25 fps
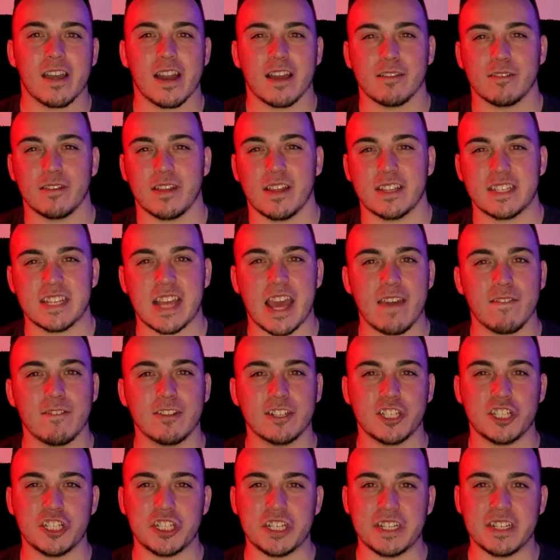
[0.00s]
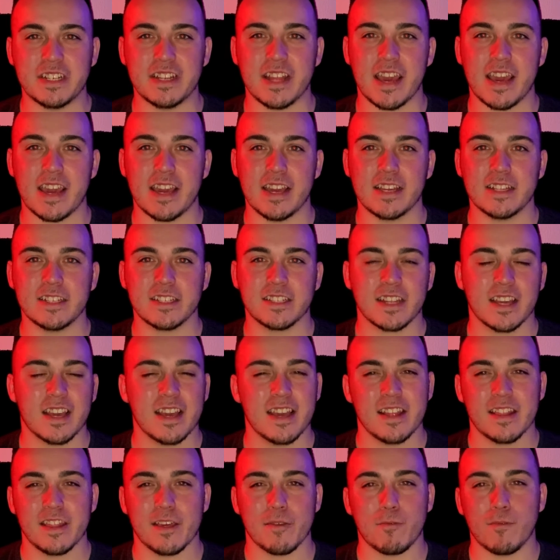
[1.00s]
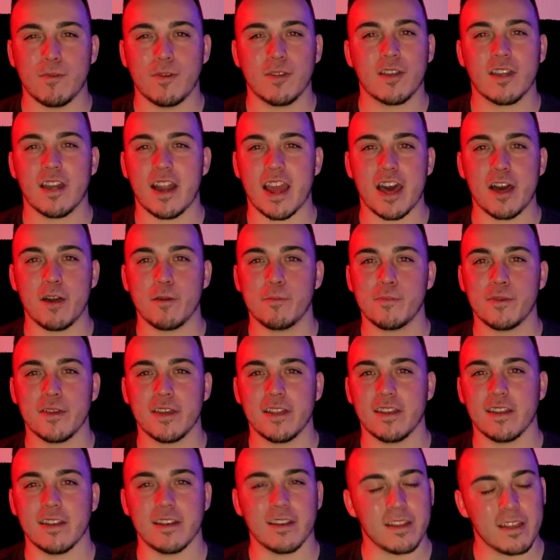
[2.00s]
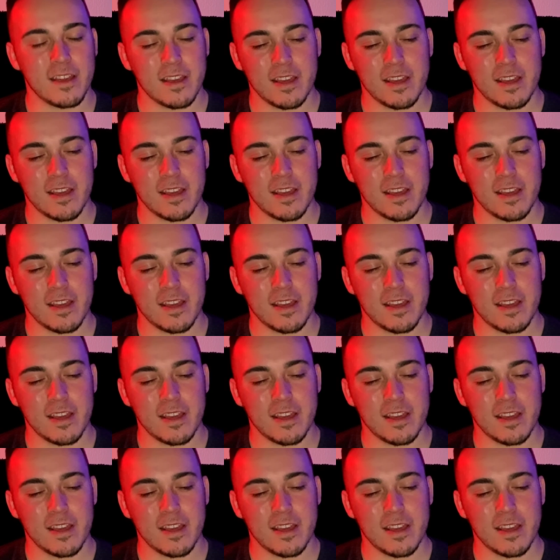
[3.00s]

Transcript: I was having cheat days that weren't helping, and